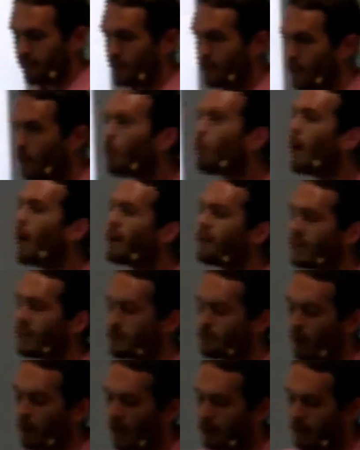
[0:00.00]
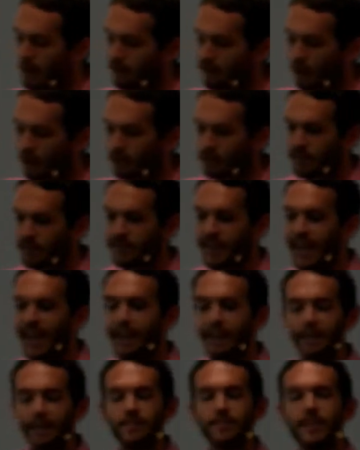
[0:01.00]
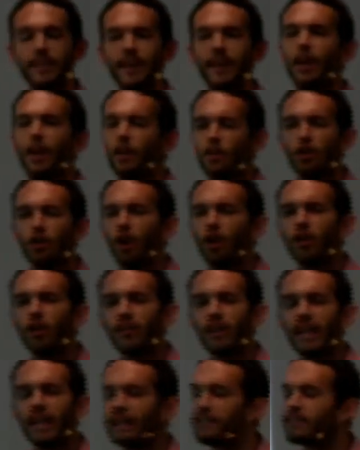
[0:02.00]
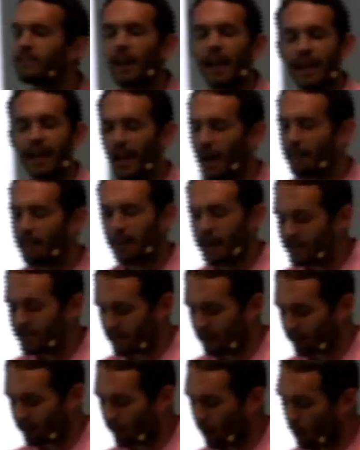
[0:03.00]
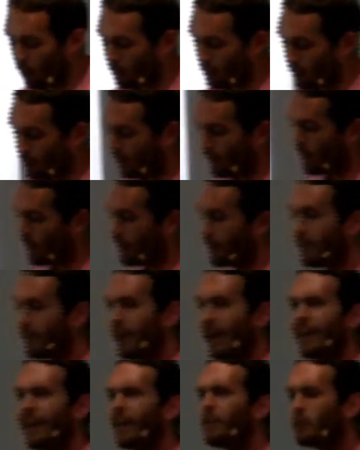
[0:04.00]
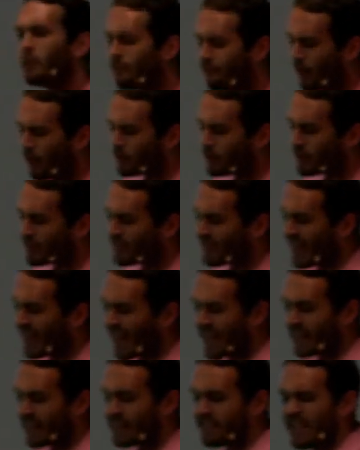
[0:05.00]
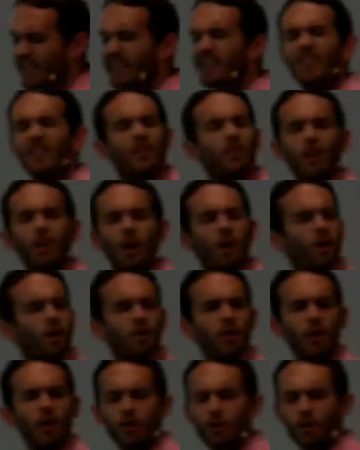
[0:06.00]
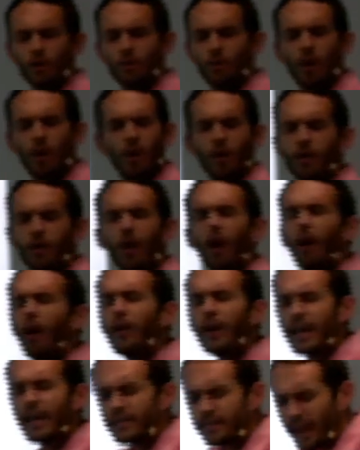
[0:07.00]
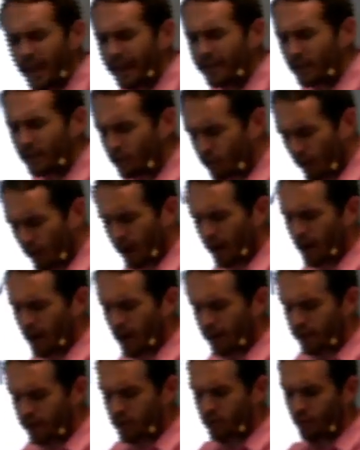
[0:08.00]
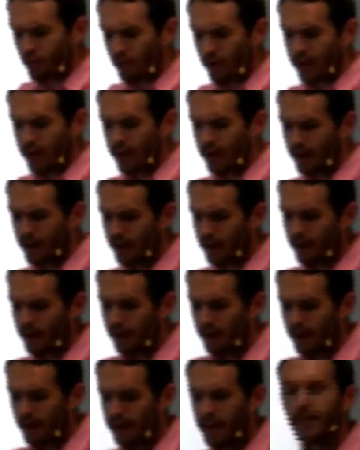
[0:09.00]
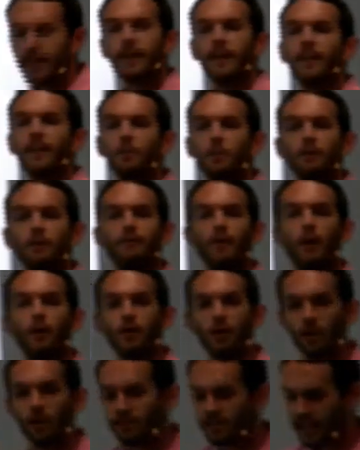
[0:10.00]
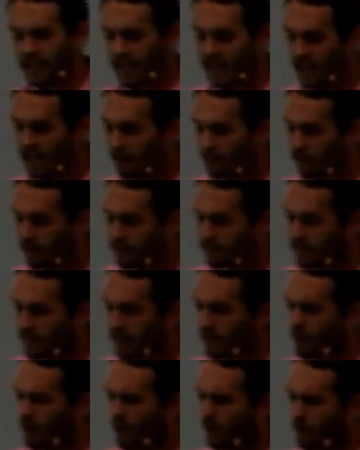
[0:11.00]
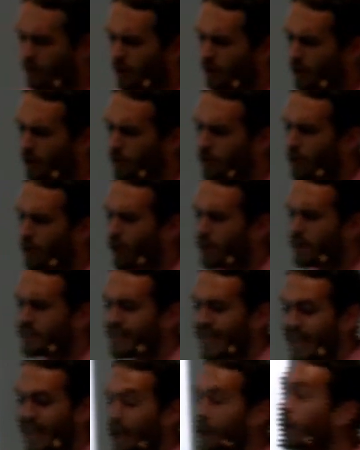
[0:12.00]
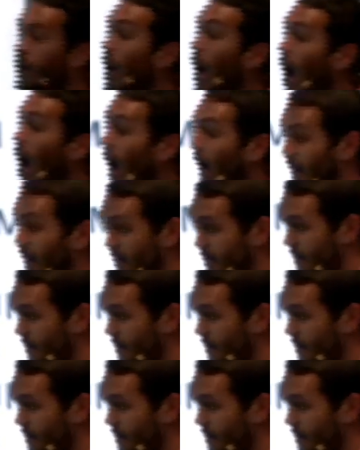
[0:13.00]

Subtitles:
One of these blind men felt its tail and said, "God is like a piece of rope." Another one felt its leg and said, No, you're wrong. God is like the trunk of a tree." Yet another one felt God's ear and said, No, God is like a kite.